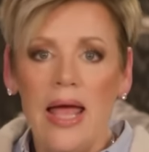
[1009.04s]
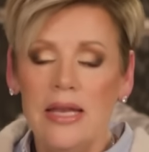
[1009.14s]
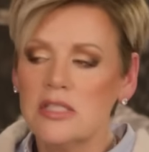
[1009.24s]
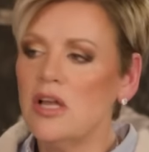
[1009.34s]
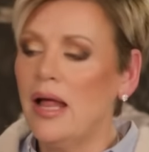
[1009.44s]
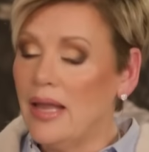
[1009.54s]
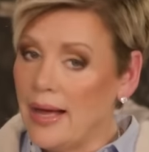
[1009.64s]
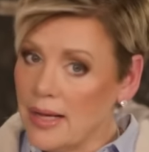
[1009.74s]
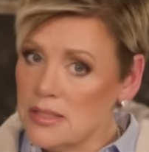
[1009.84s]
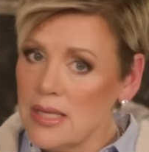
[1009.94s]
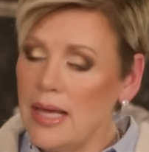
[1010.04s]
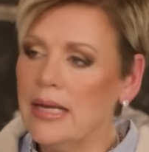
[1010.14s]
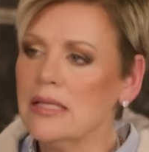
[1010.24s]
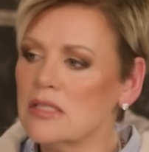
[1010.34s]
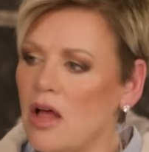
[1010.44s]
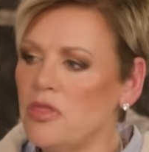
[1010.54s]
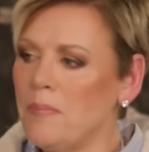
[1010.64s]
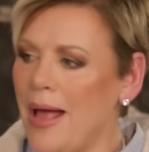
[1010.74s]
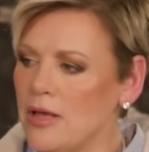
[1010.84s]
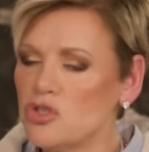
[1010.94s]
And it's not, like I said, it's not the
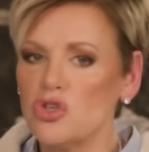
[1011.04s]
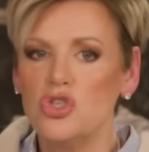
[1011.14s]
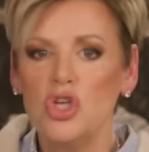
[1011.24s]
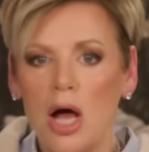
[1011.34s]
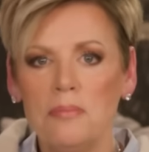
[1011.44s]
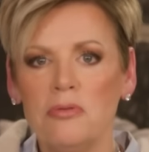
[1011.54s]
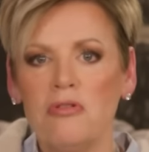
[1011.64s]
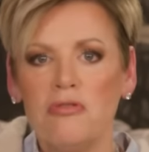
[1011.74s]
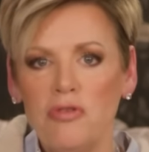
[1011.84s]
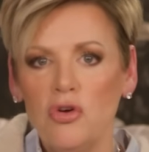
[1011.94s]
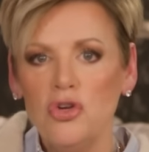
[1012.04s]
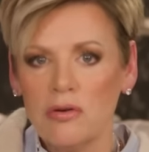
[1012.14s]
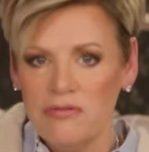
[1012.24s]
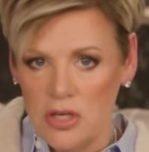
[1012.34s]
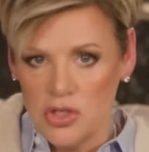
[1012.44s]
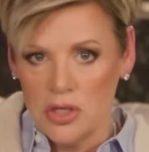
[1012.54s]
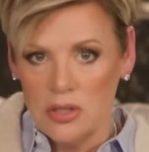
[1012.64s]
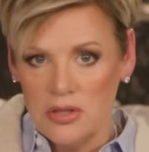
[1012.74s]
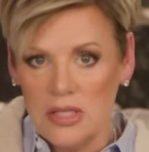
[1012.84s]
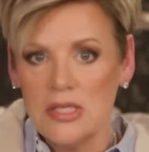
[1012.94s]
pastor's job to fulfill your
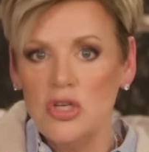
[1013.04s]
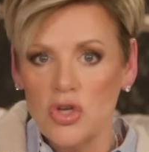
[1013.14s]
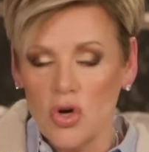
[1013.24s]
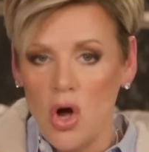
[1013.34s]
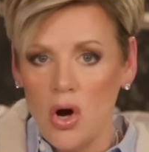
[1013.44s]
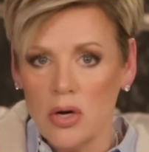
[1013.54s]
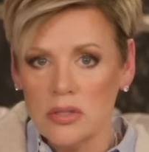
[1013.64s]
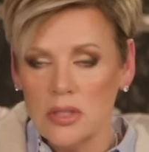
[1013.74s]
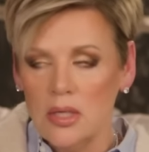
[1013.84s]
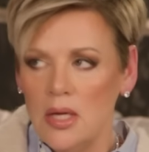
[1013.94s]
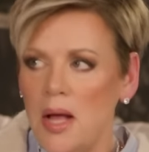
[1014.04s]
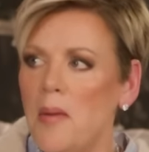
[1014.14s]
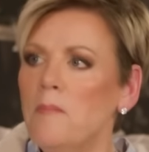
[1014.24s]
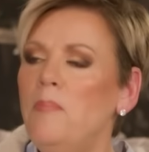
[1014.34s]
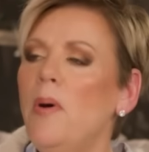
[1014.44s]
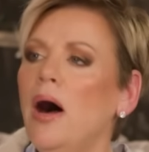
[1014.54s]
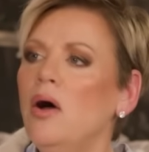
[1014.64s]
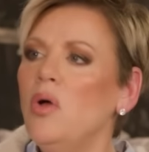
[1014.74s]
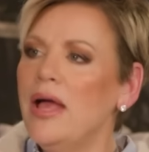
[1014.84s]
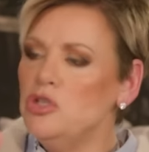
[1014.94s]
vision that's in your heart.
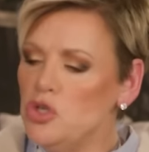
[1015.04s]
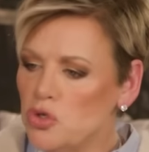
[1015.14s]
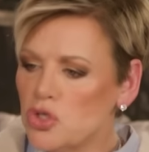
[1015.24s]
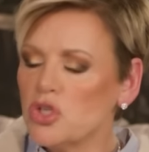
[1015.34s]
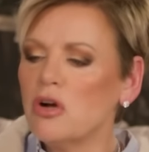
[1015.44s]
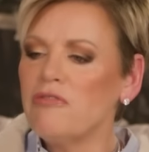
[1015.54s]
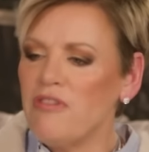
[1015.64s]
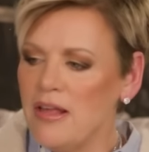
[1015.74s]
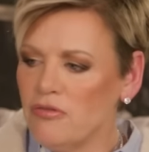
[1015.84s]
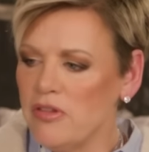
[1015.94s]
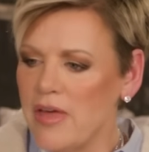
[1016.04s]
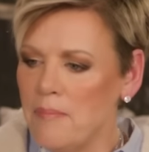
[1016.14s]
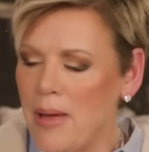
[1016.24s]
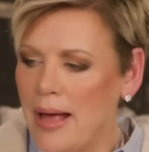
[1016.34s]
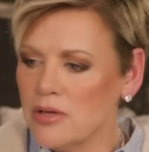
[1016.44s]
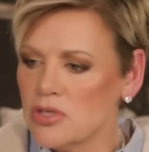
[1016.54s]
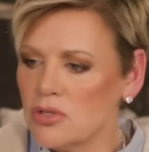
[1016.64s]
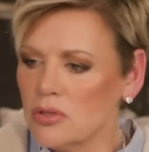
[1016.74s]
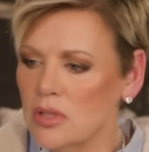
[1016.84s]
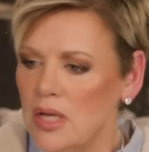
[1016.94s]
But as you serve faithfully that
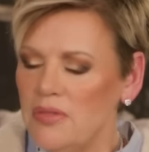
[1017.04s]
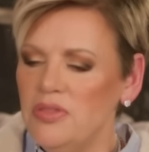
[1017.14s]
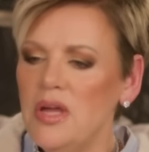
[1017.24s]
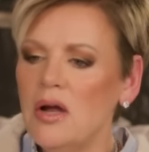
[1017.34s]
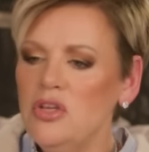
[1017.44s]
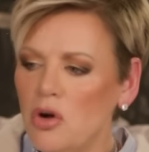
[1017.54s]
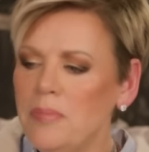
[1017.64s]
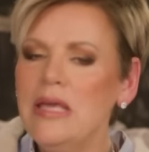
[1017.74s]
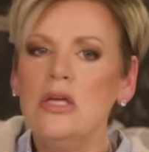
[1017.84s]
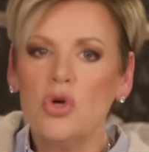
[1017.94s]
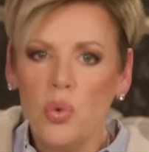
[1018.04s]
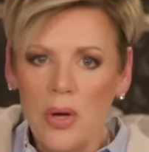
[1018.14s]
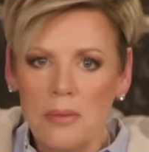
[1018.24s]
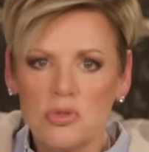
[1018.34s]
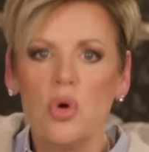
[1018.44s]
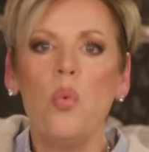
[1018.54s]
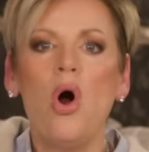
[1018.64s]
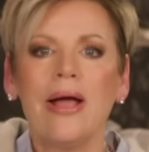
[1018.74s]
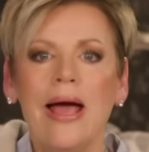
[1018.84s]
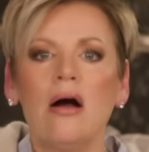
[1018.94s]
pastor, there you'll be equipped to
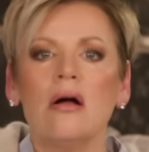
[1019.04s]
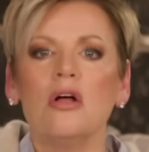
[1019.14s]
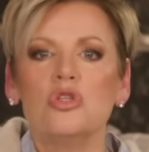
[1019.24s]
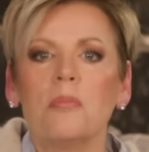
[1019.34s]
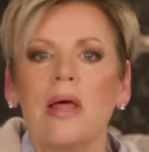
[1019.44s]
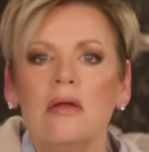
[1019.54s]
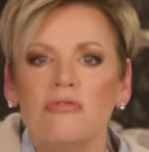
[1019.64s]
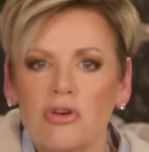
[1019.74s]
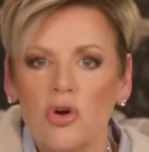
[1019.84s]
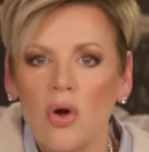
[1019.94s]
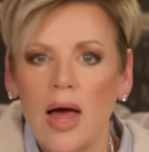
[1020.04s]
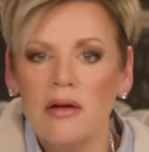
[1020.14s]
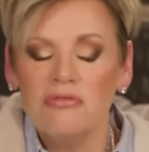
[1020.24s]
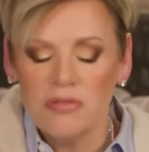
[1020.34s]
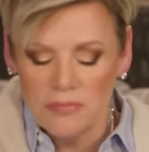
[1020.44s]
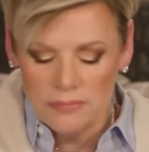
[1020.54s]
walk out God's plan for your life.